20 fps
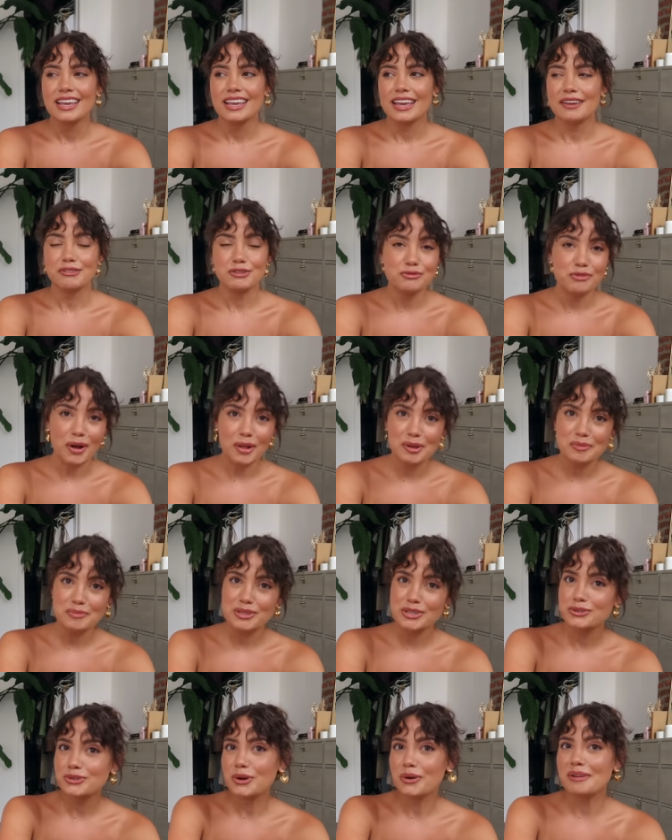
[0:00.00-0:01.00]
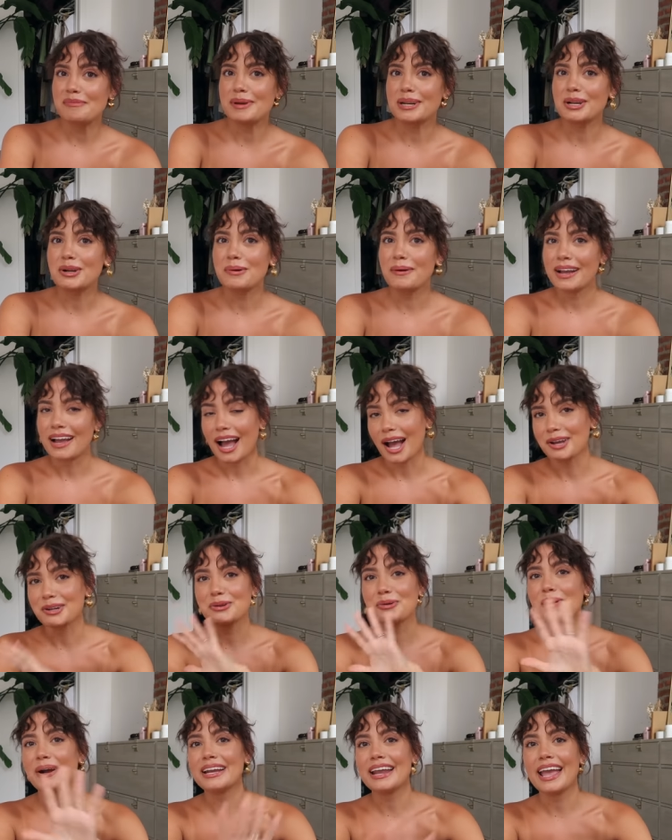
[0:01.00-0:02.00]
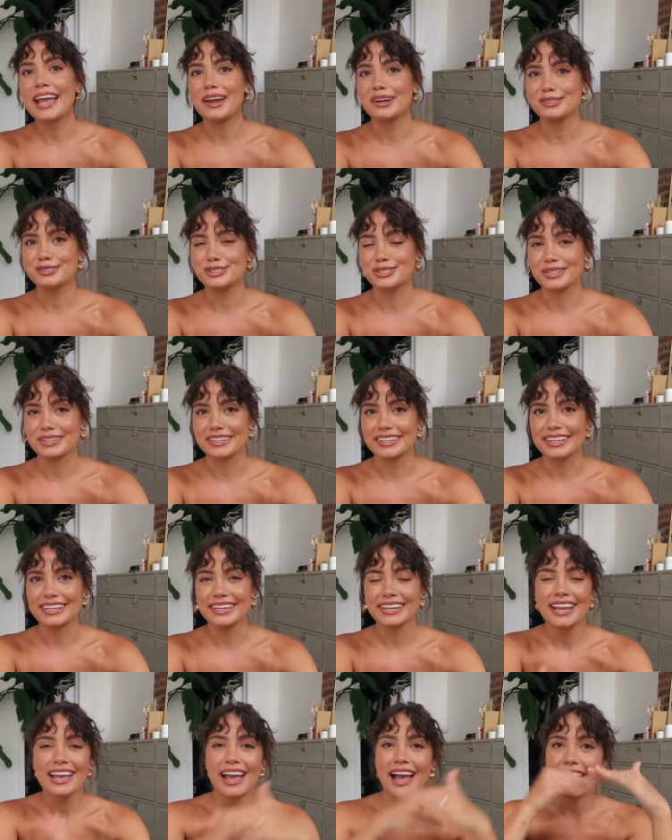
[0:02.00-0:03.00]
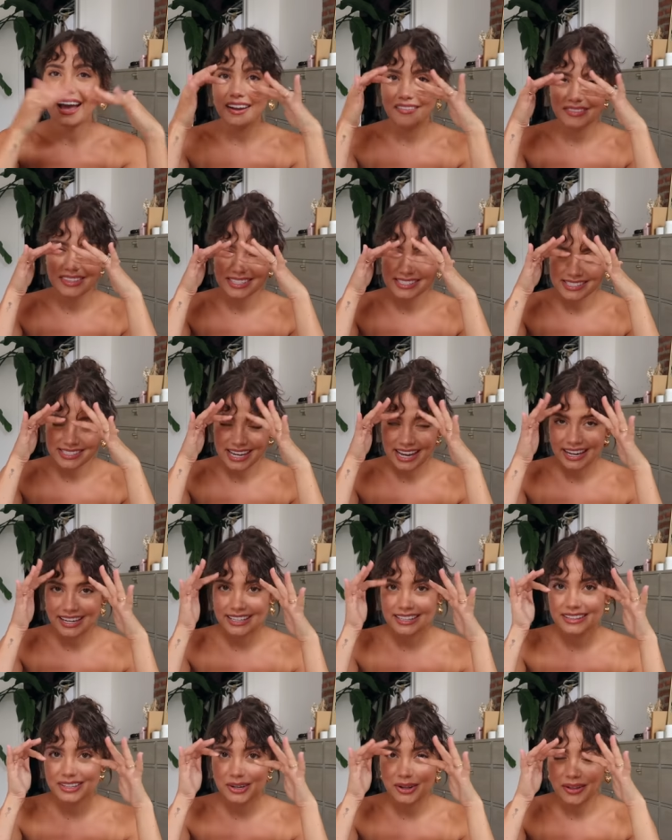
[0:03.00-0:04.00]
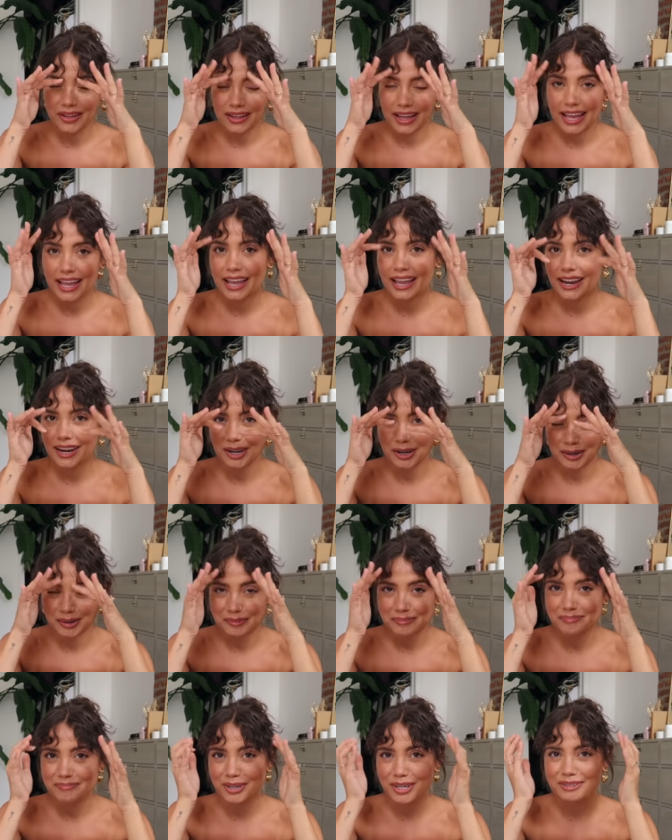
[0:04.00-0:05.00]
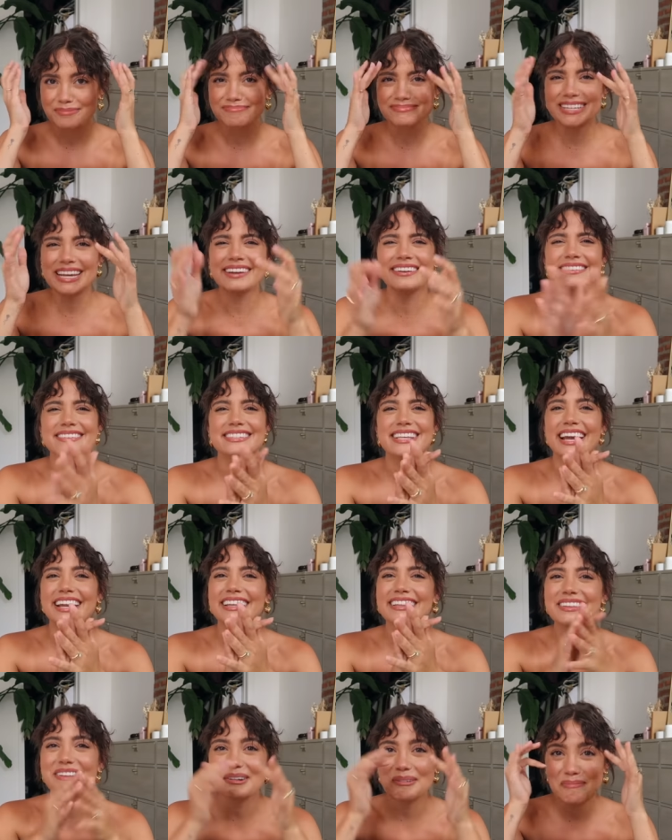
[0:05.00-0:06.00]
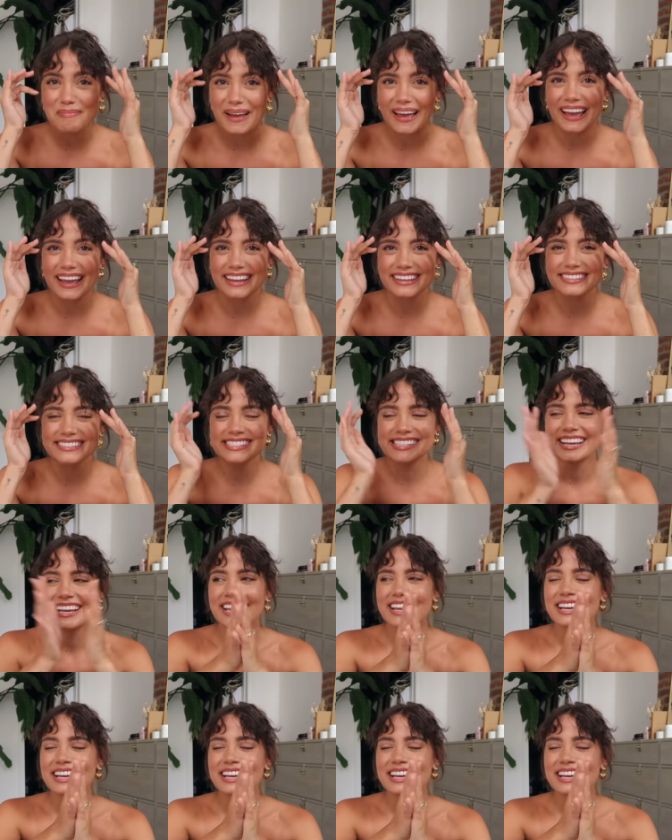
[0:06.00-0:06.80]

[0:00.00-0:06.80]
If you follow me, you know I've been quite on quite a hair journey. I have these tiny little hair, or er, tiny little bangs.